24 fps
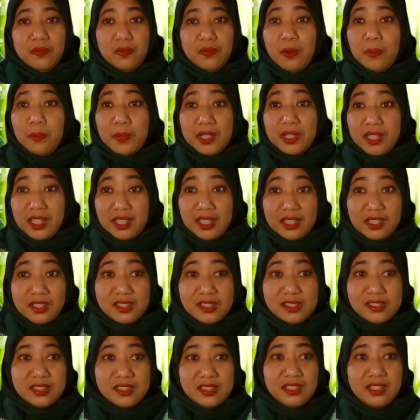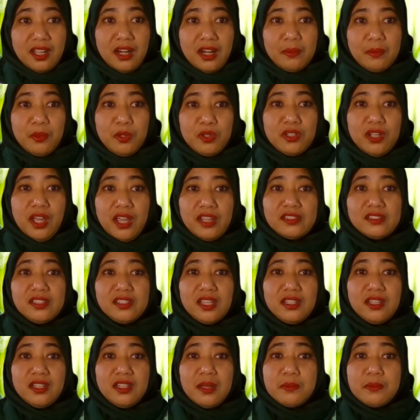From an increasing carbon dioxide